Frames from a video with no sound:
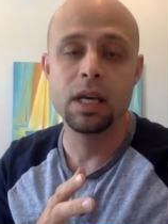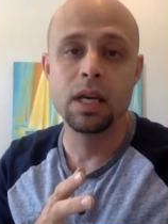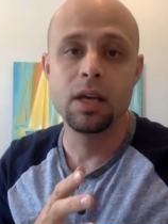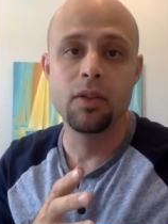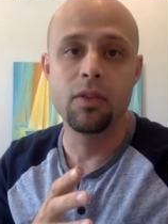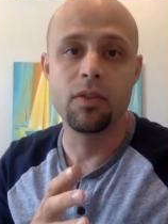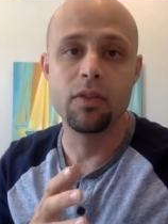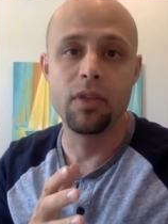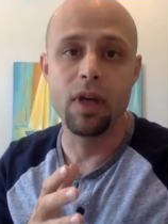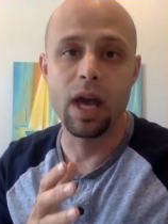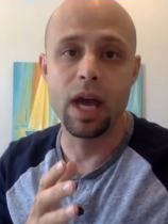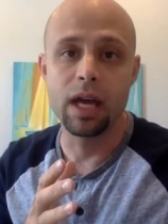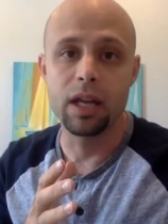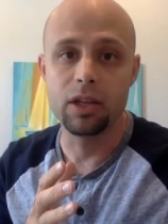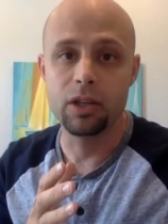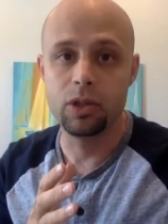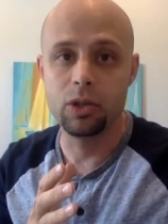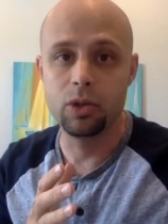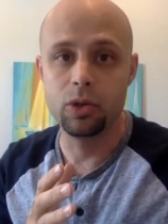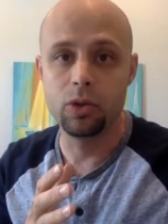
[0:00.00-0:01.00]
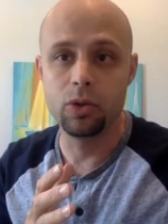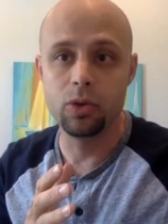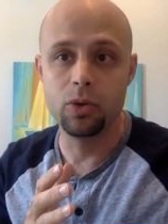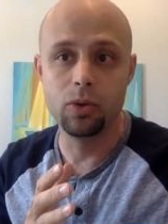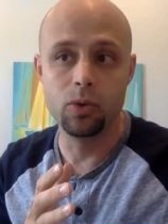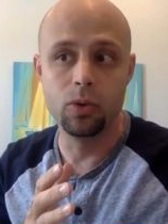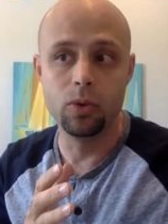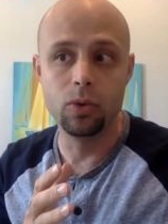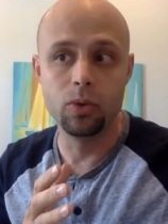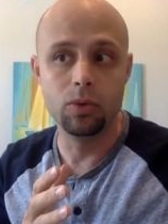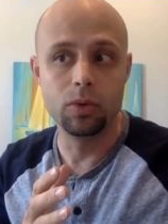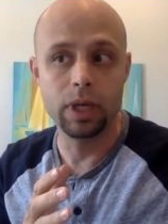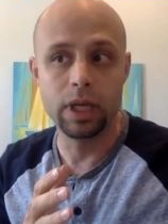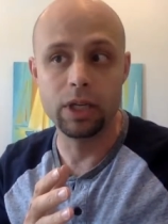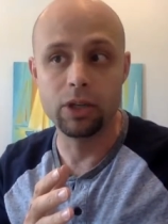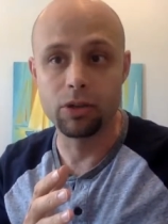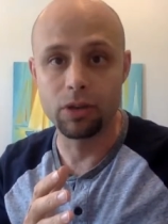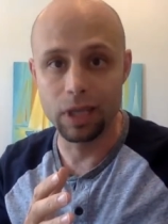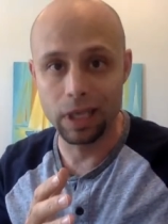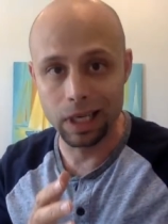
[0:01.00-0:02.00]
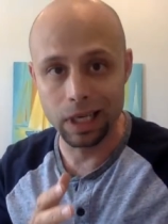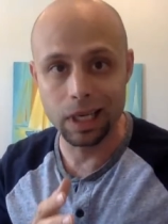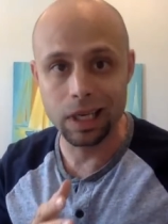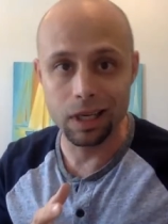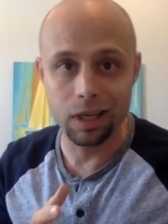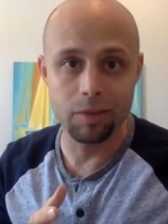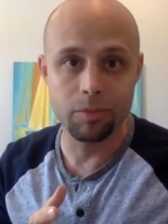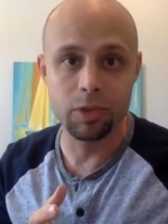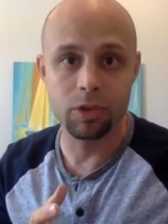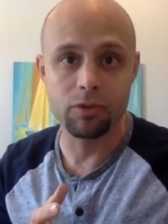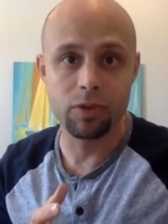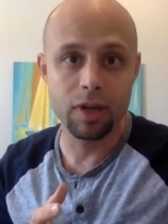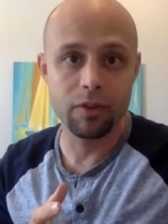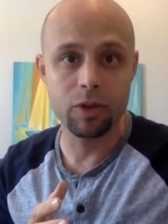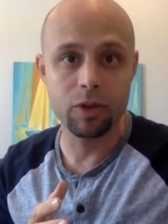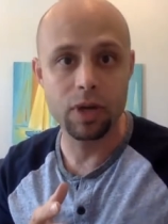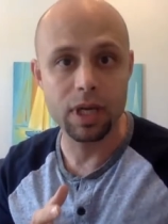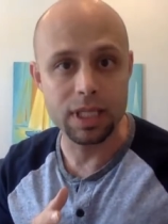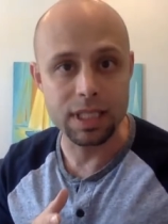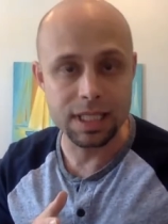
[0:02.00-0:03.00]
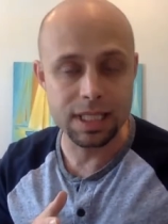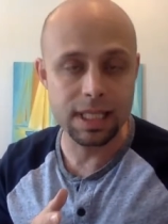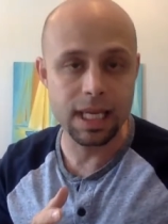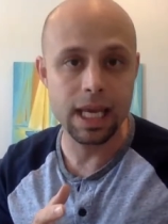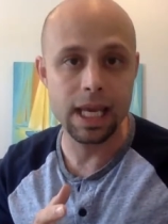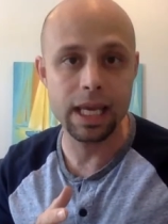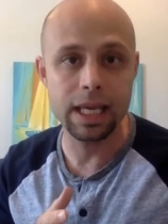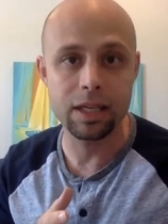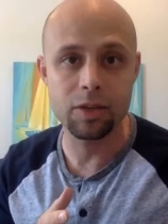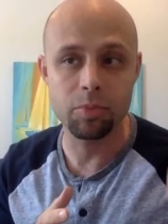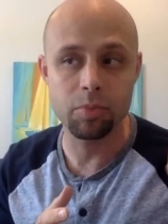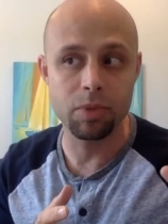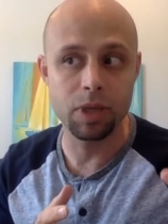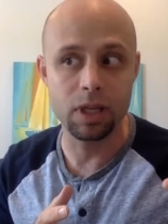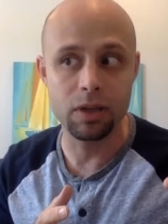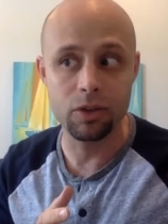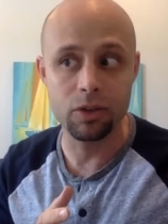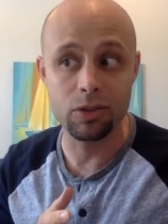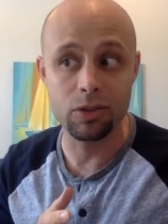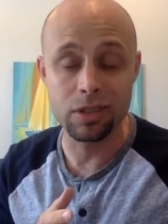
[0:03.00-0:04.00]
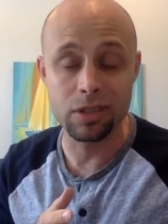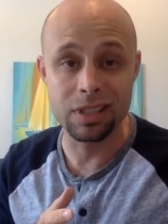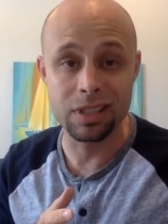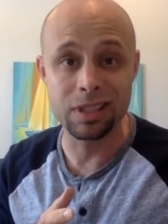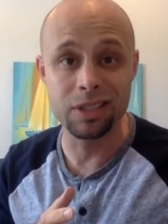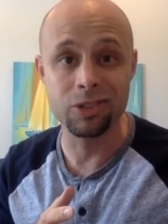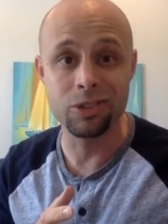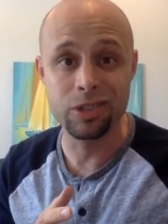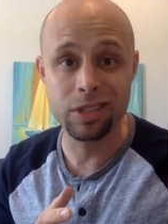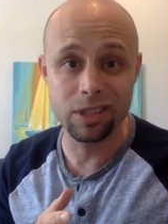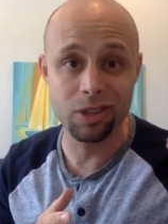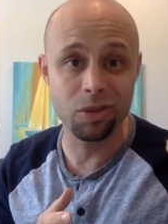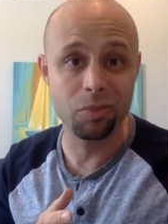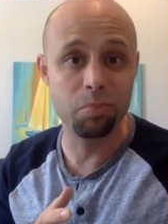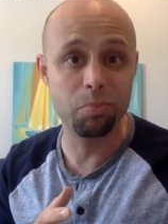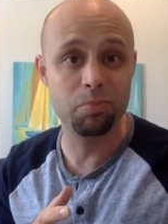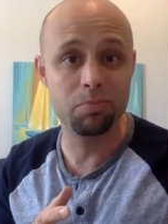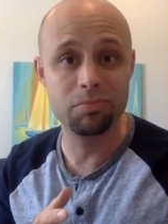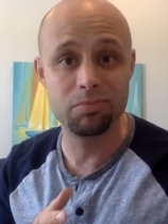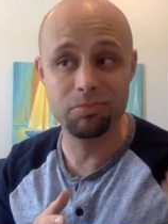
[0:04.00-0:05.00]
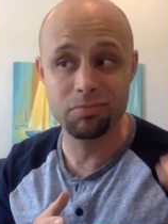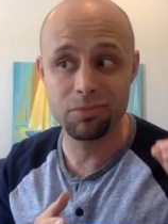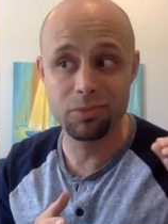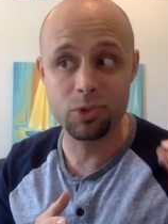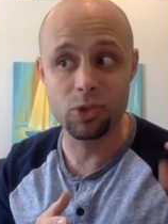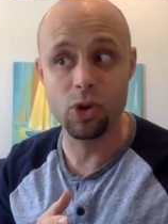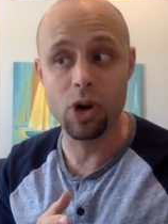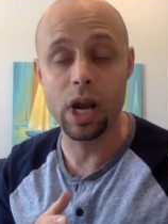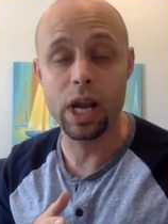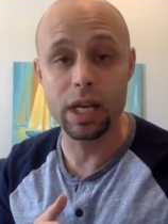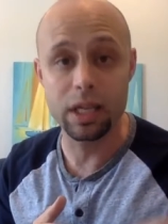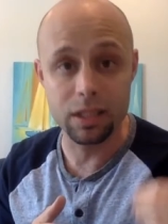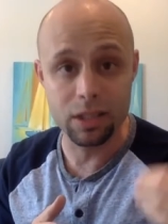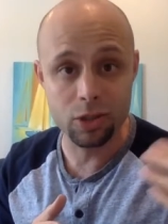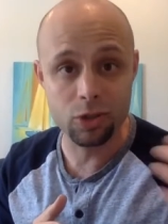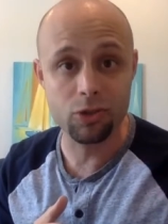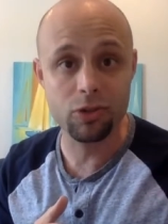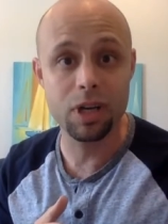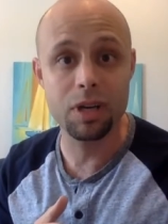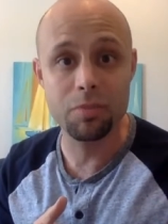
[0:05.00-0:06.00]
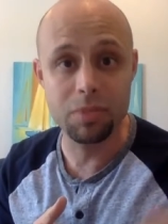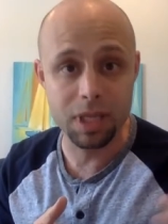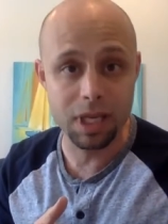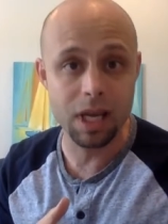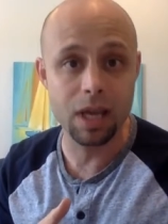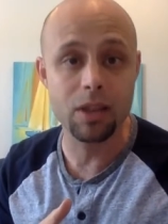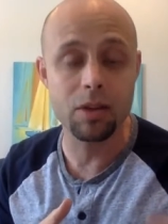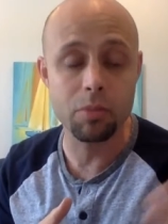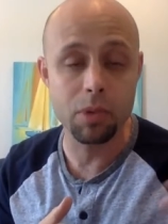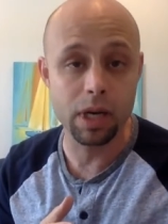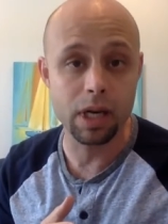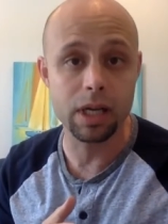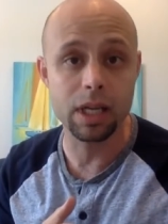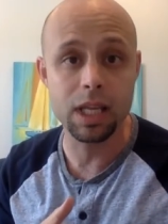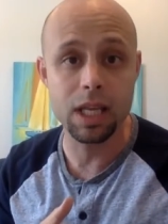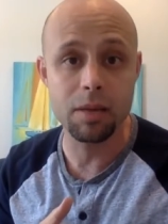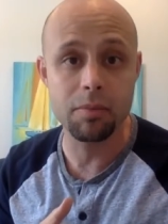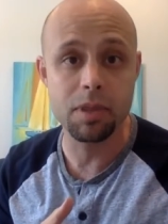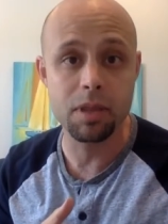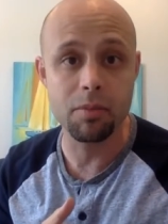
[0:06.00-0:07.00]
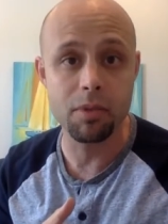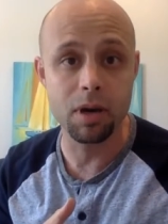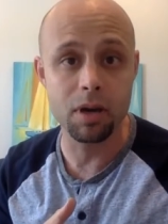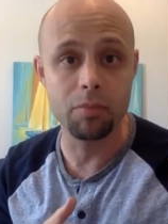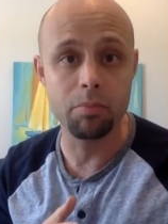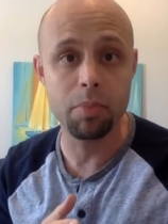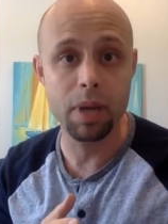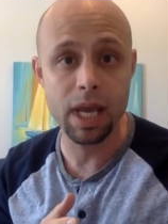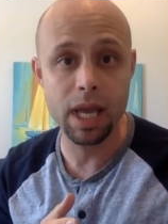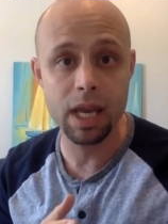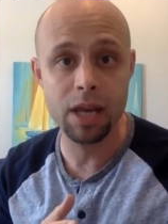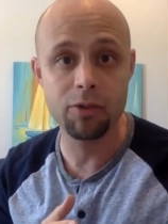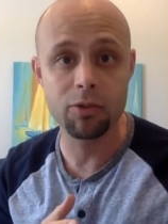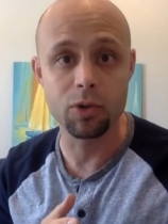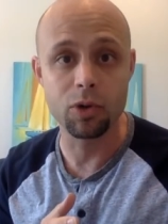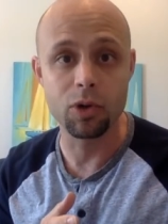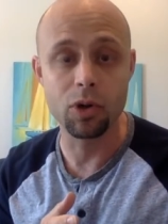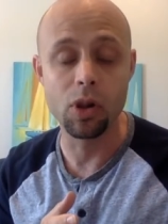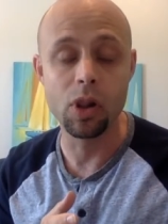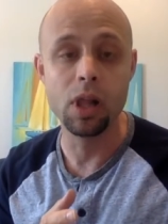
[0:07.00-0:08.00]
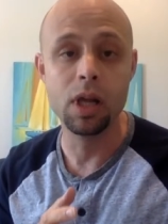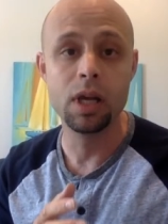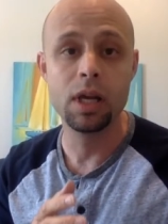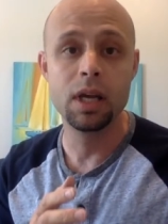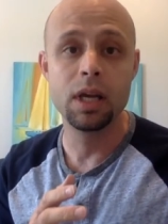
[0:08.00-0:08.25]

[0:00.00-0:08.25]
that you and your income, your revenue has tanked, and you're still trying to scrape together money to keep them on payroll,